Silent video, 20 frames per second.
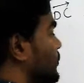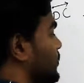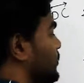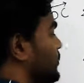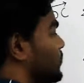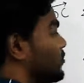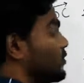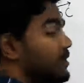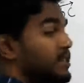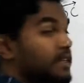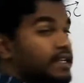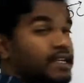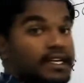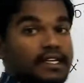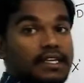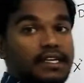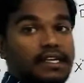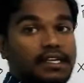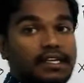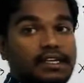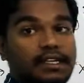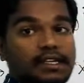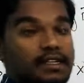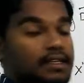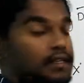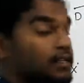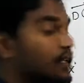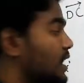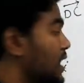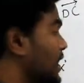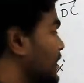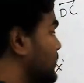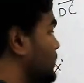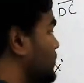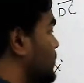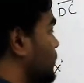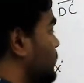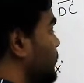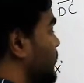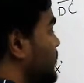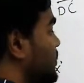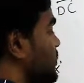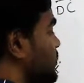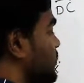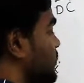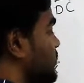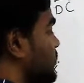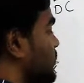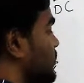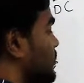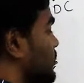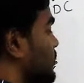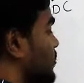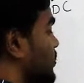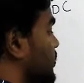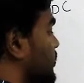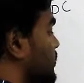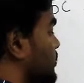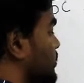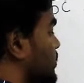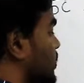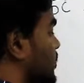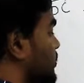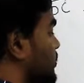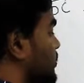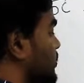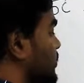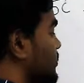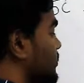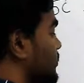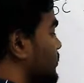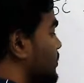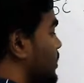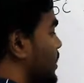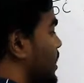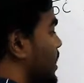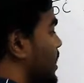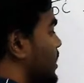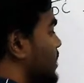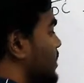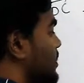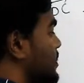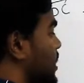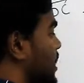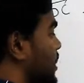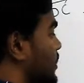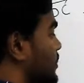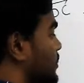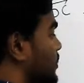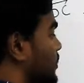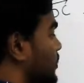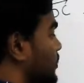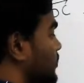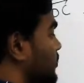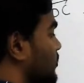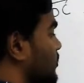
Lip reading: CD is a line segment. It's starting and ending.